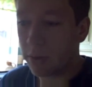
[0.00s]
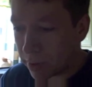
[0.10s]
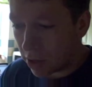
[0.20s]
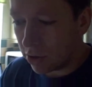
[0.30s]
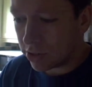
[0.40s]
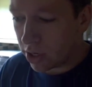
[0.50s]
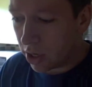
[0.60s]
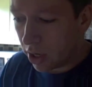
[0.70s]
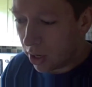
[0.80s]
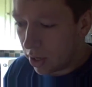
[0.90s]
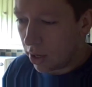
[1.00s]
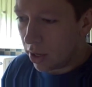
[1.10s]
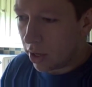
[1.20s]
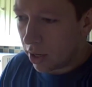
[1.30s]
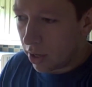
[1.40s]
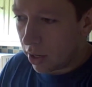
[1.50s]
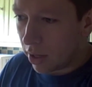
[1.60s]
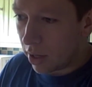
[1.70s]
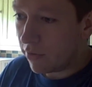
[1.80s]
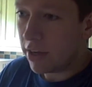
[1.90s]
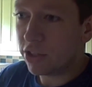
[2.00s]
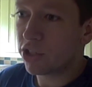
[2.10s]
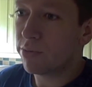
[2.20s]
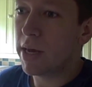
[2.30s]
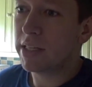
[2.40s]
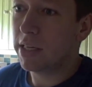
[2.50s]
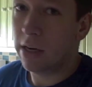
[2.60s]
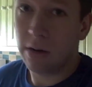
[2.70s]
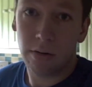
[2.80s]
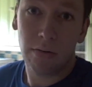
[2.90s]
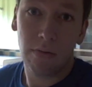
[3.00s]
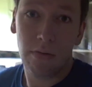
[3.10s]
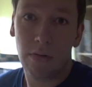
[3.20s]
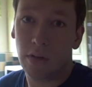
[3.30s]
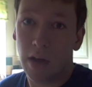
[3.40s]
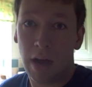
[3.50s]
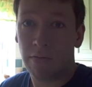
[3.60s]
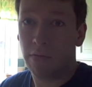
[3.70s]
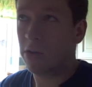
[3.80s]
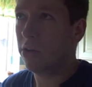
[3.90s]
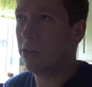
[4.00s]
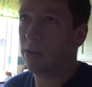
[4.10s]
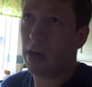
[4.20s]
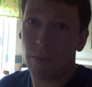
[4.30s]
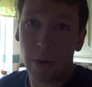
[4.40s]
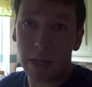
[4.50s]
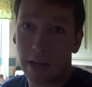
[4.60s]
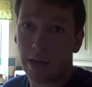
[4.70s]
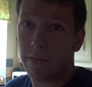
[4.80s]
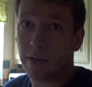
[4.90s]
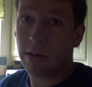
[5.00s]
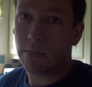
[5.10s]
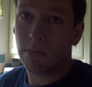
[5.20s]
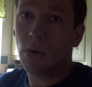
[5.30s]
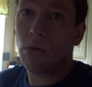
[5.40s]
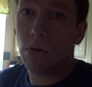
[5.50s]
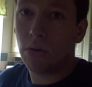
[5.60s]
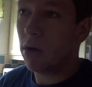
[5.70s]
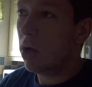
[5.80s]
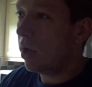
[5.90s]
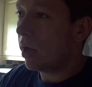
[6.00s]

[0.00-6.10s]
Because if they just met in at the weekend at the mall or